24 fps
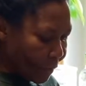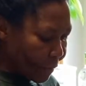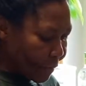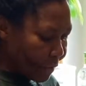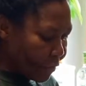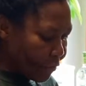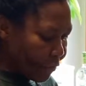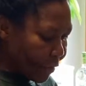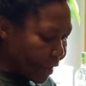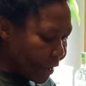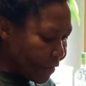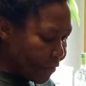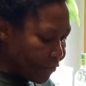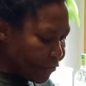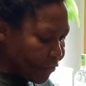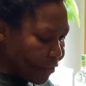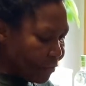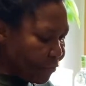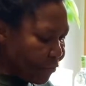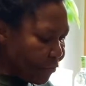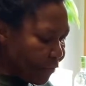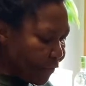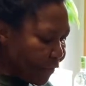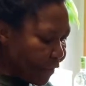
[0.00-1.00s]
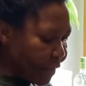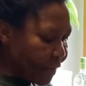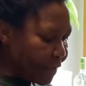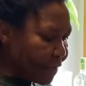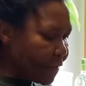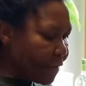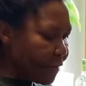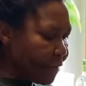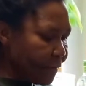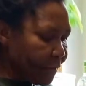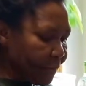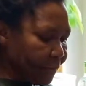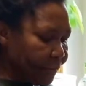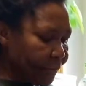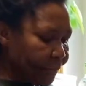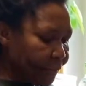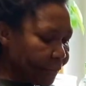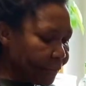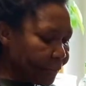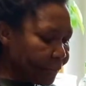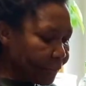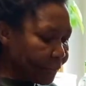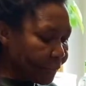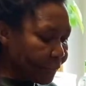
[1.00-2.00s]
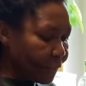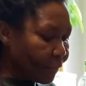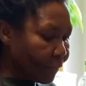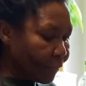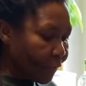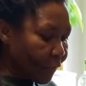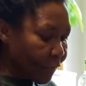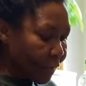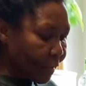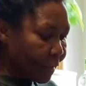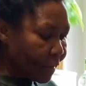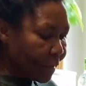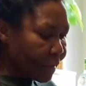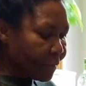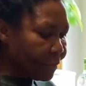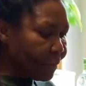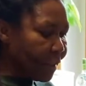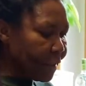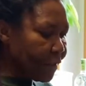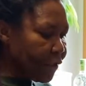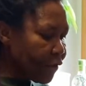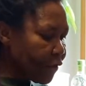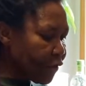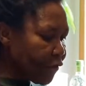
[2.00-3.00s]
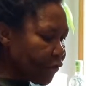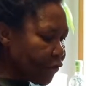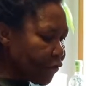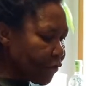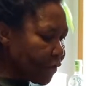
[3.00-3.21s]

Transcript: Try to remove it as much as you